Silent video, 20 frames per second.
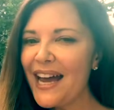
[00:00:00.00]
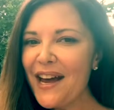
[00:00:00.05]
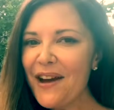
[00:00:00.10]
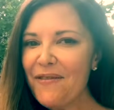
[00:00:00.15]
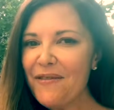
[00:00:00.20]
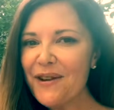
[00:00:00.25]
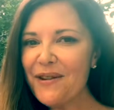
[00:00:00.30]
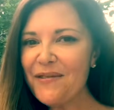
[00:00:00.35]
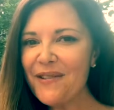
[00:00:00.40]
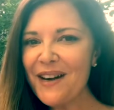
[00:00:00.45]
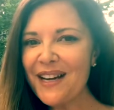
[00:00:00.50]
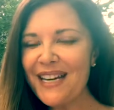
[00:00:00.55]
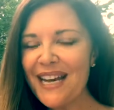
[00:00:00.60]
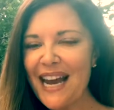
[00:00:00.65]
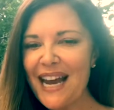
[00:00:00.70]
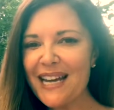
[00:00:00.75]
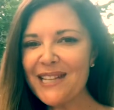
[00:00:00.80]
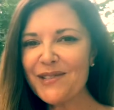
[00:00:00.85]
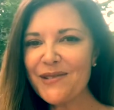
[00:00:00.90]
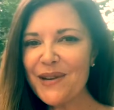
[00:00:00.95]
everyone,
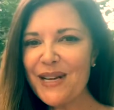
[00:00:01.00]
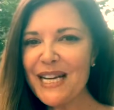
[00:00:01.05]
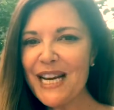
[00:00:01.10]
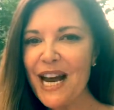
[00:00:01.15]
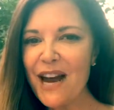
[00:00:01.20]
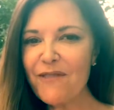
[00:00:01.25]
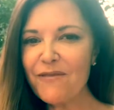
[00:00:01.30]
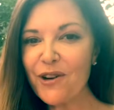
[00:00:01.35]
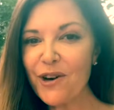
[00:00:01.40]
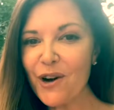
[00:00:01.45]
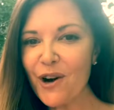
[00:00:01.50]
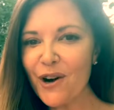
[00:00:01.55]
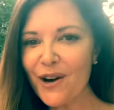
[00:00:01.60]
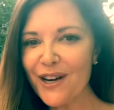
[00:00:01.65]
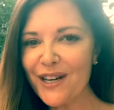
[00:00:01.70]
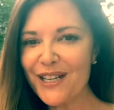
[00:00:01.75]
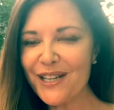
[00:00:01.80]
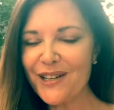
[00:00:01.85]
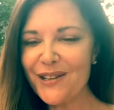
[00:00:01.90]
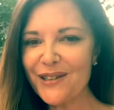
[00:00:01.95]
Adrienne
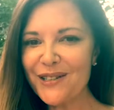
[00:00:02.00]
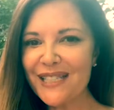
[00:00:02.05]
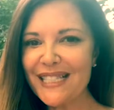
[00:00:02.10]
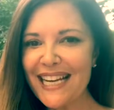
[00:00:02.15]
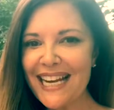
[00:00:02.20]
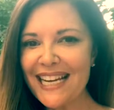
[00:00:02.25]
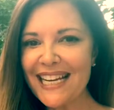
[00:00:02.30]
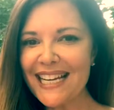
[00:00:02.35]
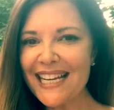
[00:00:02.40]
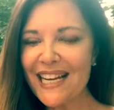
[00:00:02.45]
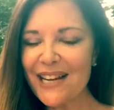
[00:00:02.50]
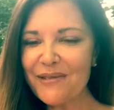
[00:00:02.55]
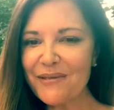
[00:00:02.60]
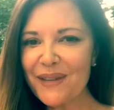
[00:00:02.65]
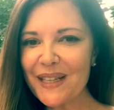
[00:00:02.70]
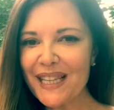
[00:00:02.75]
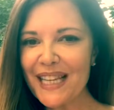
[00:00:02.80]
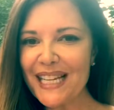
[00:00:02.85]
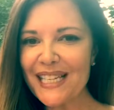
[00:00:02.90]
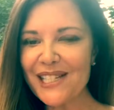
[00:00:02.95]
Everheart, your dating and
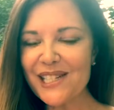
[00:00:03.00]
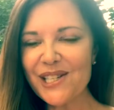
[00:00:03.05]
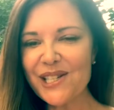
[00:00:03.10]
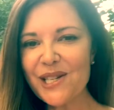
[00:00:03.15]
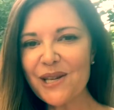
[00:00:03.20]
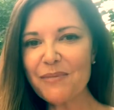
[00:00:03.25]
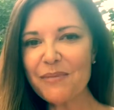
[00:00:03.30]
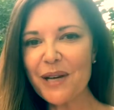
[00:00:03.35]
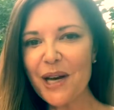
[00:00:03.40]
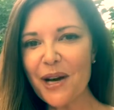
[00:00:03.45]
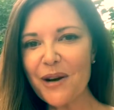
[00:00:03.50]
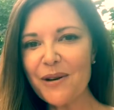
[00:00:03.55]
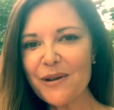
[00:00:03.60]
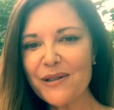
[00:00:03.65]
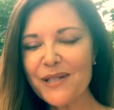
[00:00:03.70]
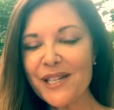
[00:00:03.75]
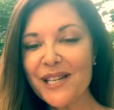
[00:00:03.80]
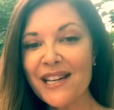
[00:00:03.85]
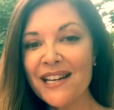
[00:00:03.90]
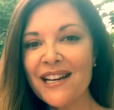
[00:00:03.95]
relationship
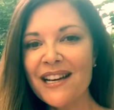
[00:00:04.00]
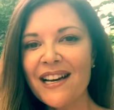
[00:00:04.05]
coach.